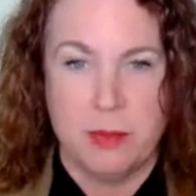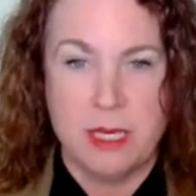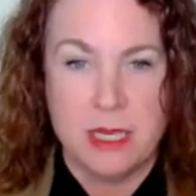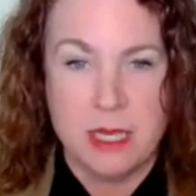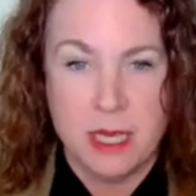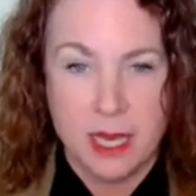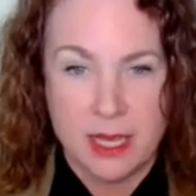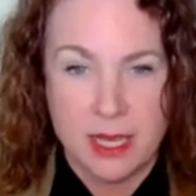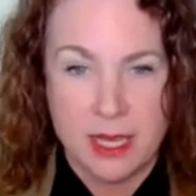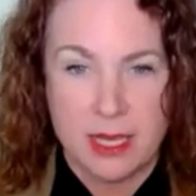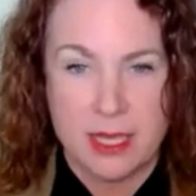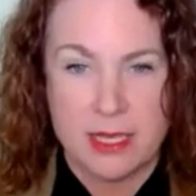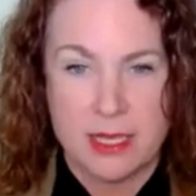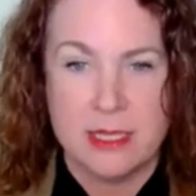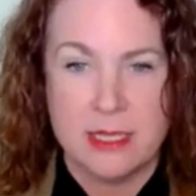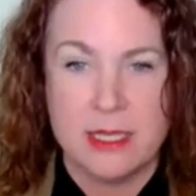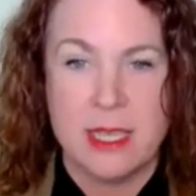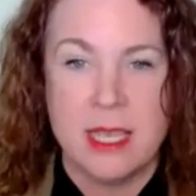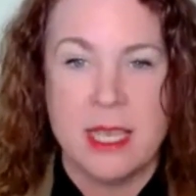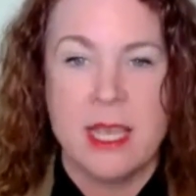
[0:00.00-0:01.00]

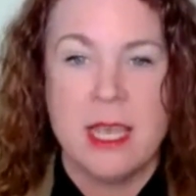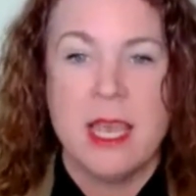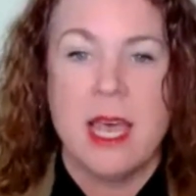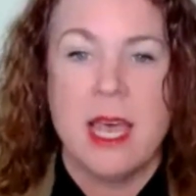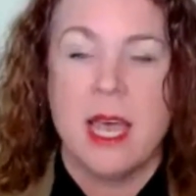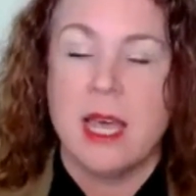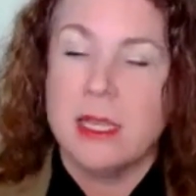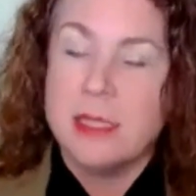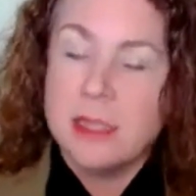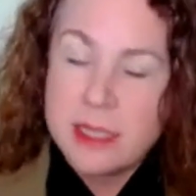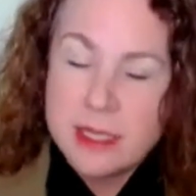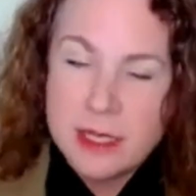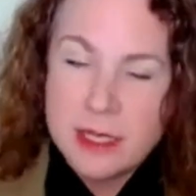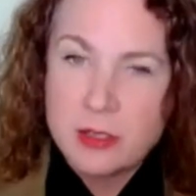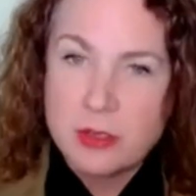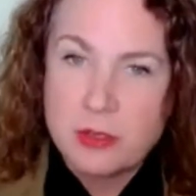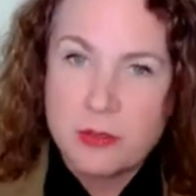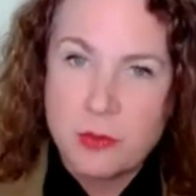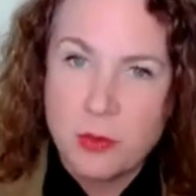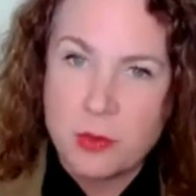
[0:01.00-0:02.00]
because unlike
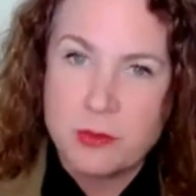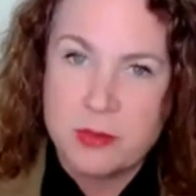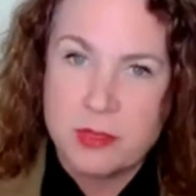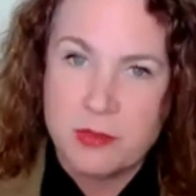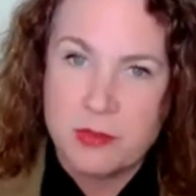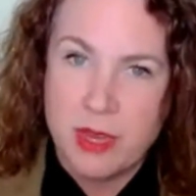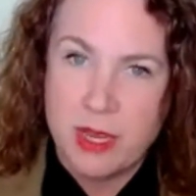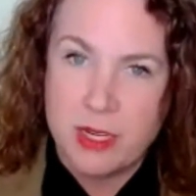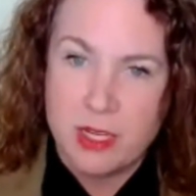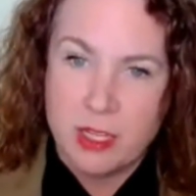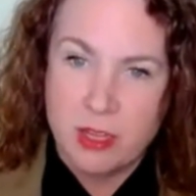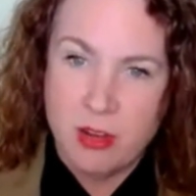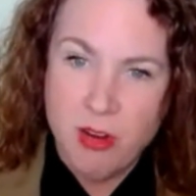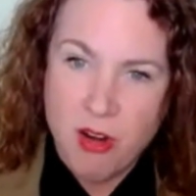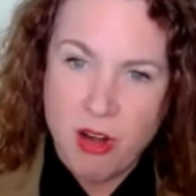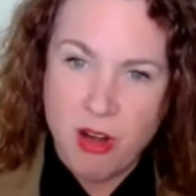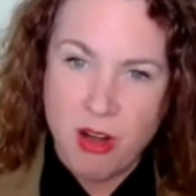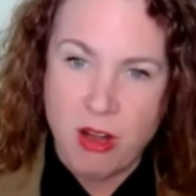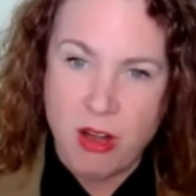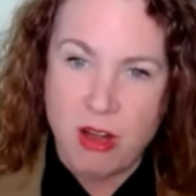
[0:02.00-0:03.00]
other forms of
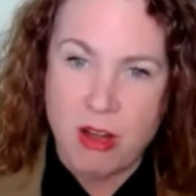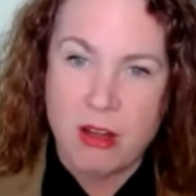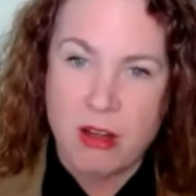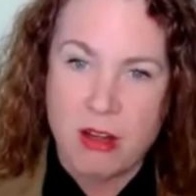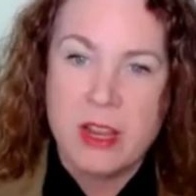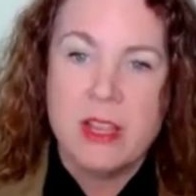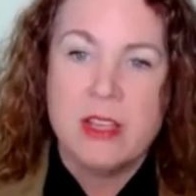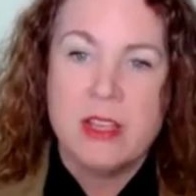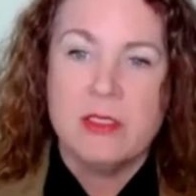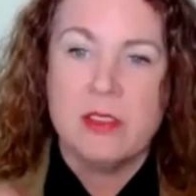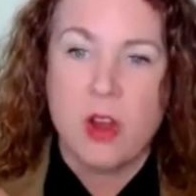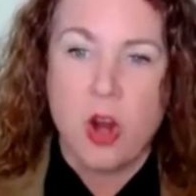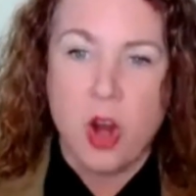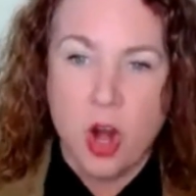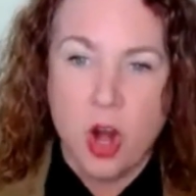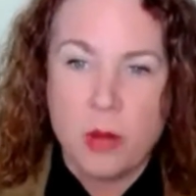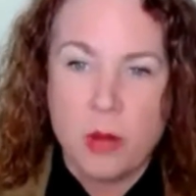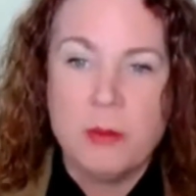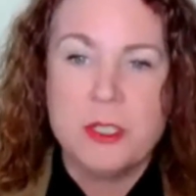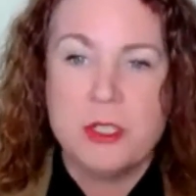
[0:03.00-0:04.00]
ADR, the
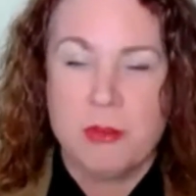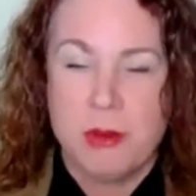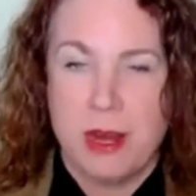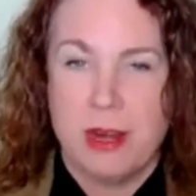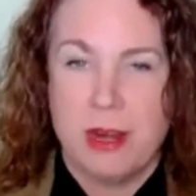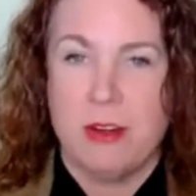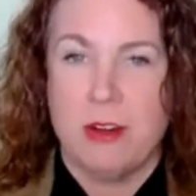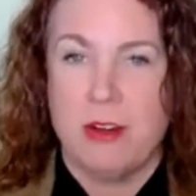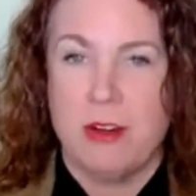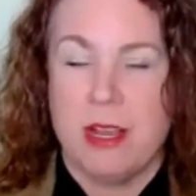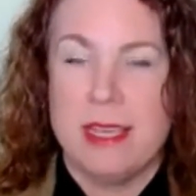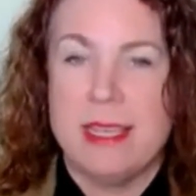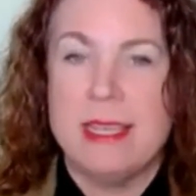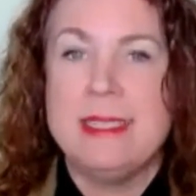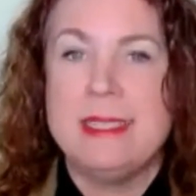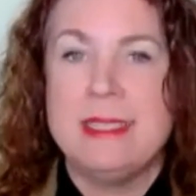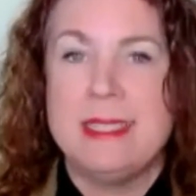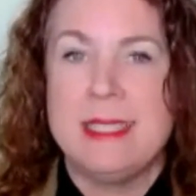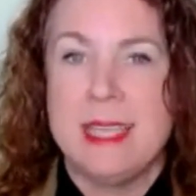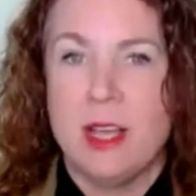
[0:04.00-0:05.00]
arbitrator
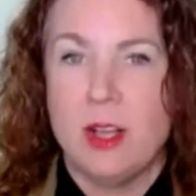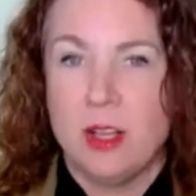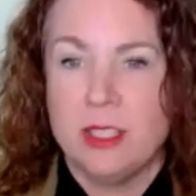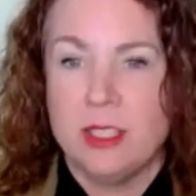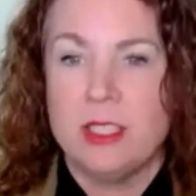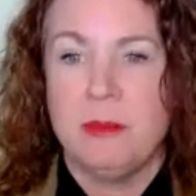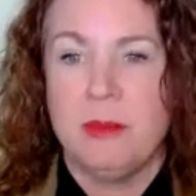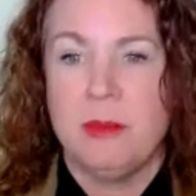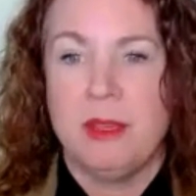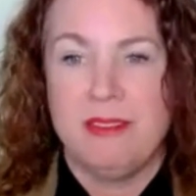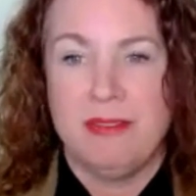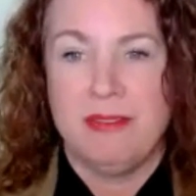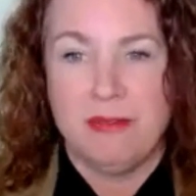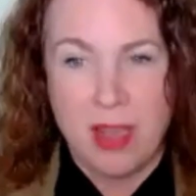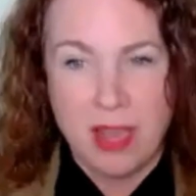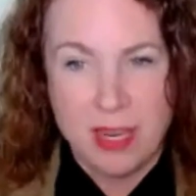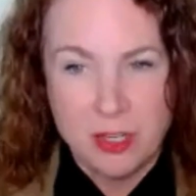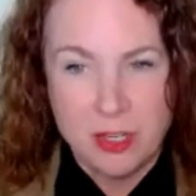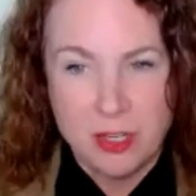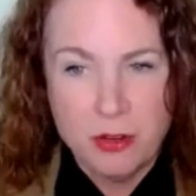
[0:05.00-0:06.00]
is the ultimate
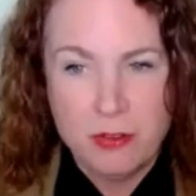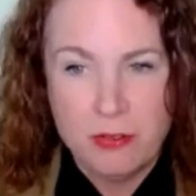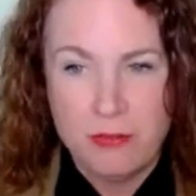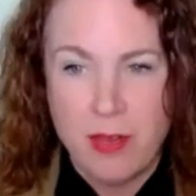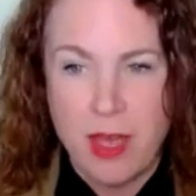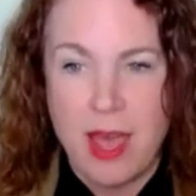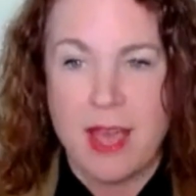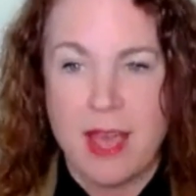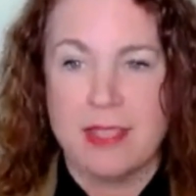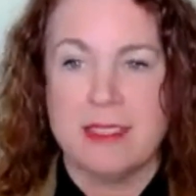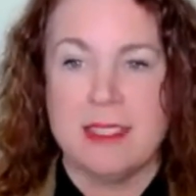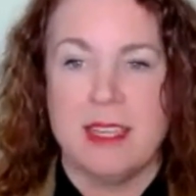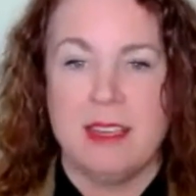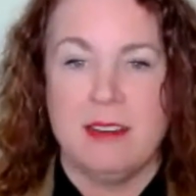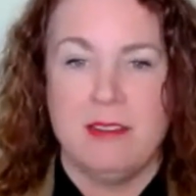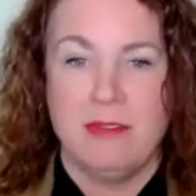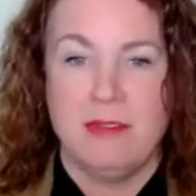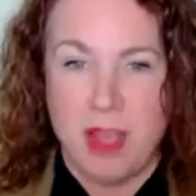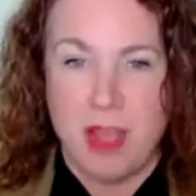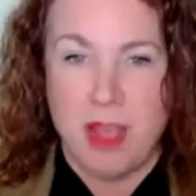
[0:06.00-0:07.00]
finder of fact
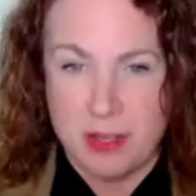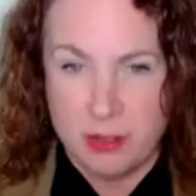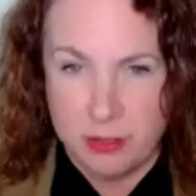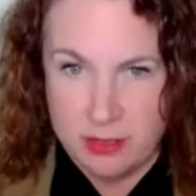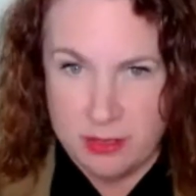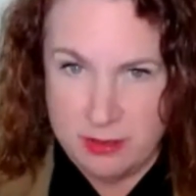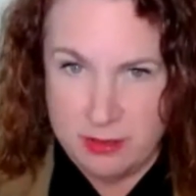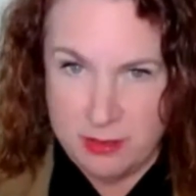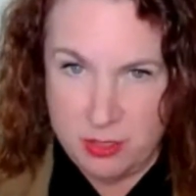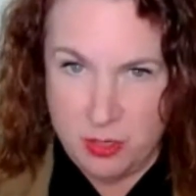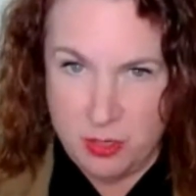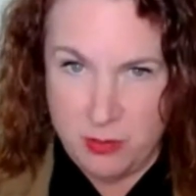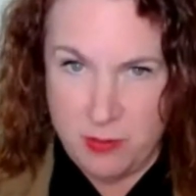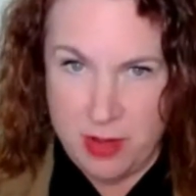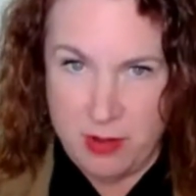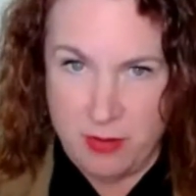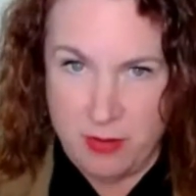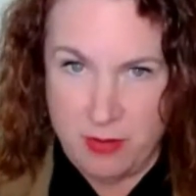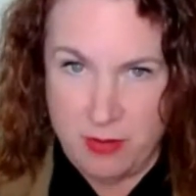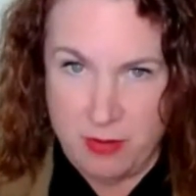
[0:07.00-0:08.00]
and final decision
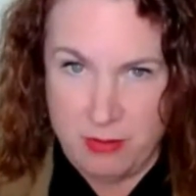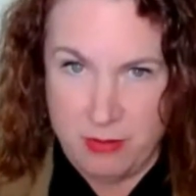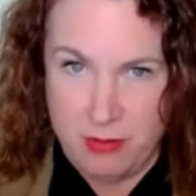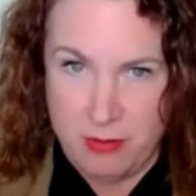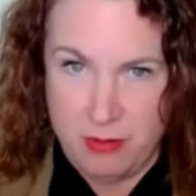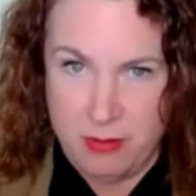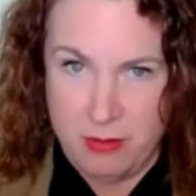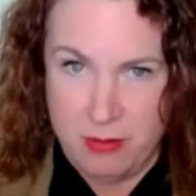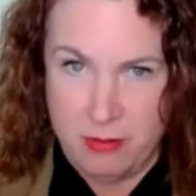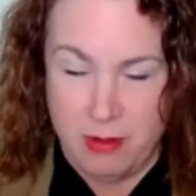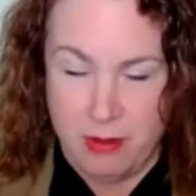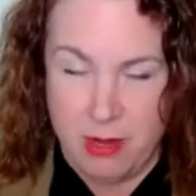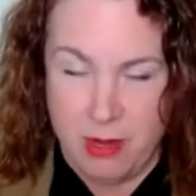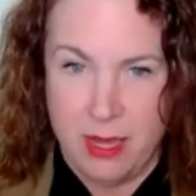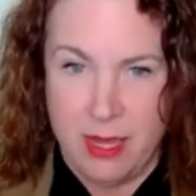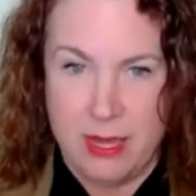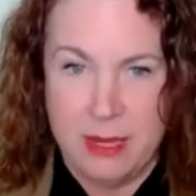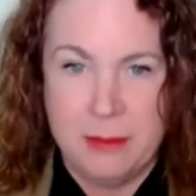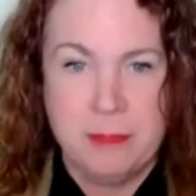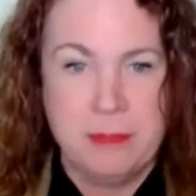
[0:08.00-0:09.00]
maker.
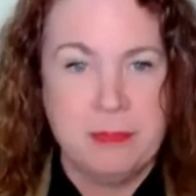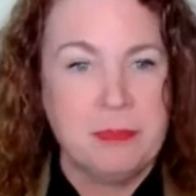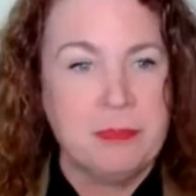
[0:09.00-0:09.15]
Okay.